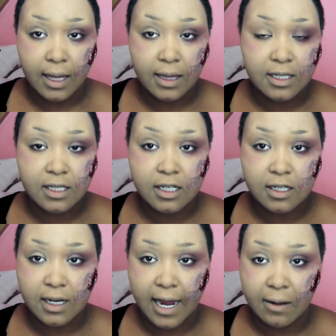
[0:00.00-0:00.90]
And this
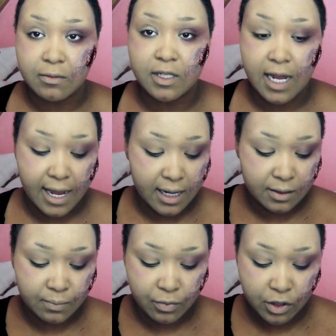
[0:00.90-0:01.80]
just counts
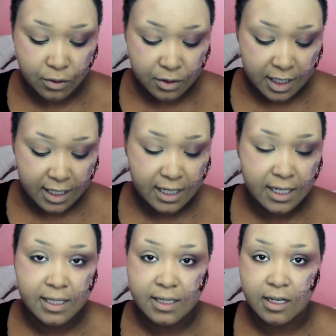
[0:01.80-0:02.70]
as
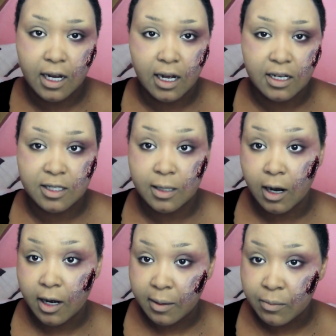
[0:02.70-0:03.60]
bruises, uh,
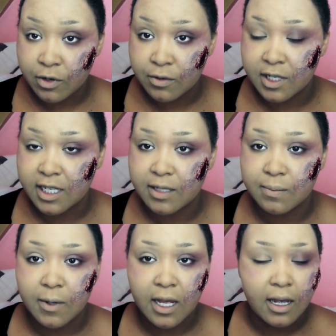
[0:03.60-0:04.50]
starting
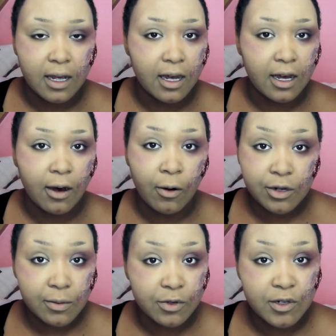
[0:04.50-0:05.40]
bruises, uh,
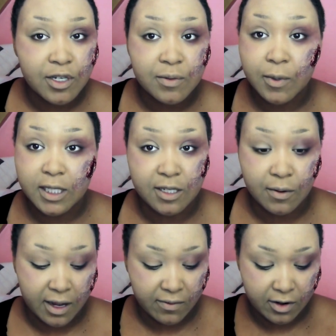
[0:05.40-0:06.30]
older bruises,
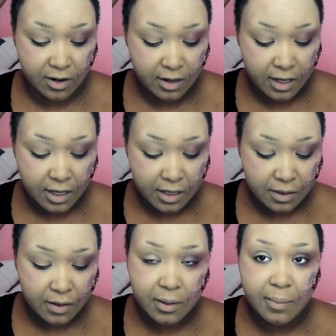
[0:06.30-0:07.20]
whatsoever.
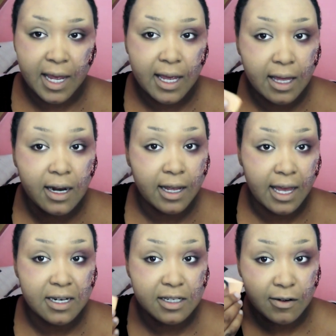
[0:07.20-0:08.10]
You can make it,
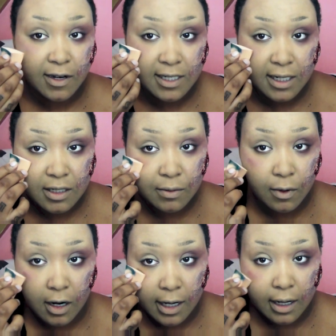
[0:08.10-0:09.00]
again, as crazy as you
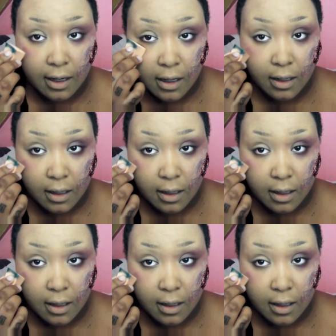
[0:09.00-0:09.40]
want.